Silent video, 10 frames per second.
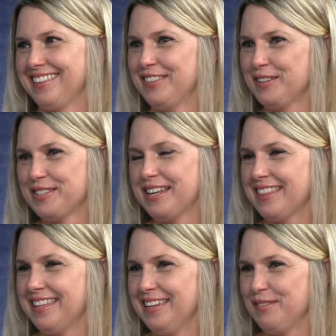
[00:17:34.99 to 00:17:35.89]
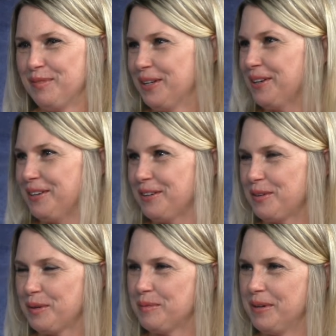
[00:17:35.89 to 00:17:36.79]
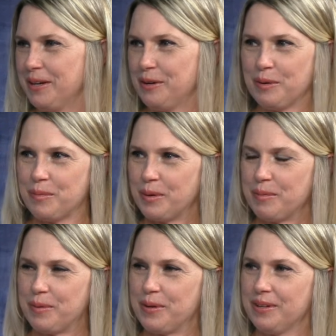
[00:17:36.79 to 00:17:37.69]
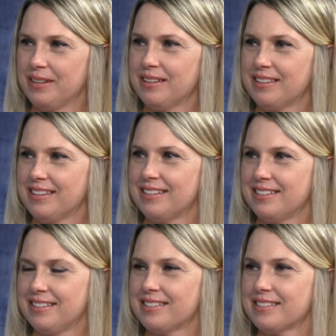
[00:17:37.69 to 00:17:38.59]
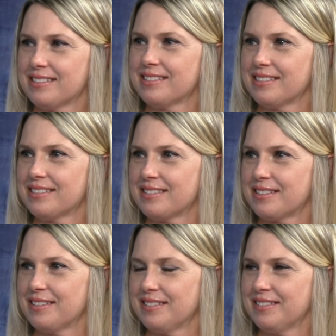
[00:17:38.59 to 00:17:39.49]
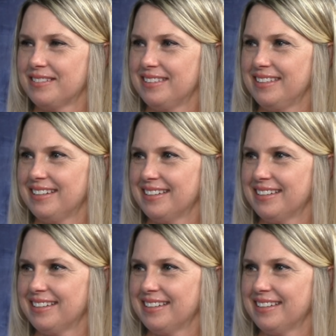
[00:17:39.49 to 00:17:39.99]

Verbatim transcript: There's nothing bigger or yeah. better or more important than Jesus. Yeah. So, yeah. Well,